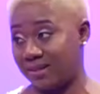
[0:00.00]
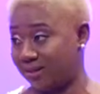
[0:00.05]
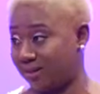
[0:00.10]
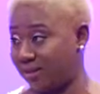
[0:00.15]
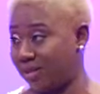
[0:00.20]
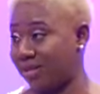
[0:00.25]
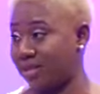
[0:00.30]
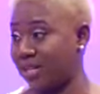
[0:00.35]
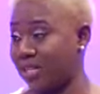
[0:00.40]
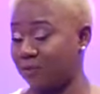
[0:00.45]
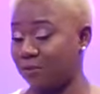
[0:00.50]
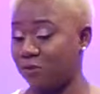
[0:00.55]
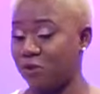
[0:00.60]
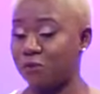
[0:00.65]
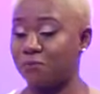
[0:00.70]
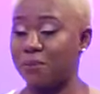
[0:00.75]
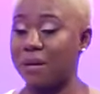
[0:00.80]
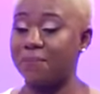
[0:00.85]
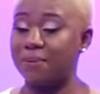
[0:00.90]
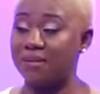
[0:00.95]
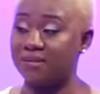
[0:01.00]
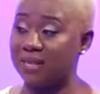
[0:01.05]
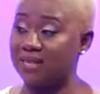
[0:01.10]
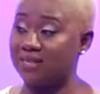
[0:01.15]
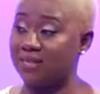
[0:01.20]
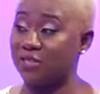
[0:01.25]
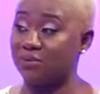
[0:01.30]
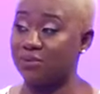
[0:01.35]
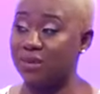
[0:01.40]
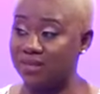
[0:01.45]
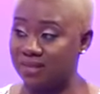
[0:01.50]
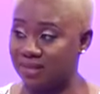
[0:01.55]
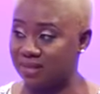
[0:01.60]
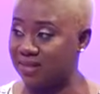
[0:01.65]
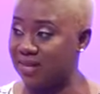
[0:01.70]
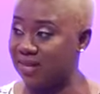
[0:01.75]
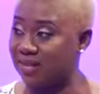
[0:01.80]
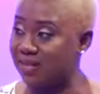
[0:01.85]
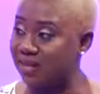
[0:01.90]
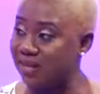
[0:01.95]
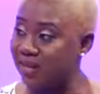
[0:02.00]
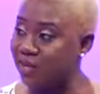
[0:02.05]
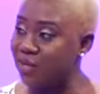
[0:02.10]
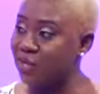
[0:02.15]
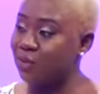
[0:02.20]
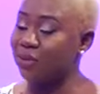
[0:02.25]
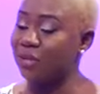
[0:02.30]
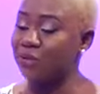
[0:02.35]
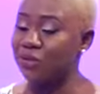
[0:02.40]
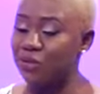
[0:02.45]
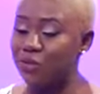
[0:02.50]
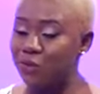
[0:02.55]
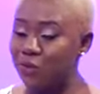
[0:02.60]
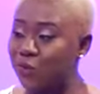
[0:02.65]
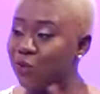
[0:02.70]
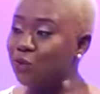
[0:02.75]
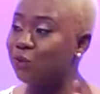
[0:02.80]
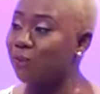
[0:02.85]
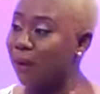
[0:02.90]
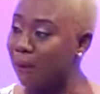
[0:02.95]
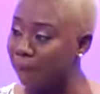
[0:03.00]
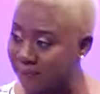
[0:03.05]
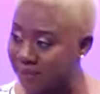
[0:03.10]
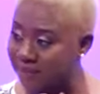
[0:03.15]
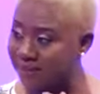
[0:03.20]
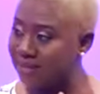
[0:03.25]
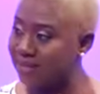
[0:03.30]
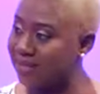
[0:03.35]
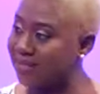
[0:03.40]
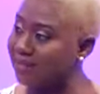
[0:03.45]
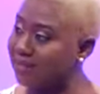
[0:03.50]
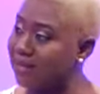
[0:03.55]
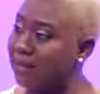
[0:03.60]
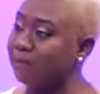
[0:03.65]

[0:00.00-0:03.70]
stickers mm. because my business is registered. Yes, so I just so used my business yeah.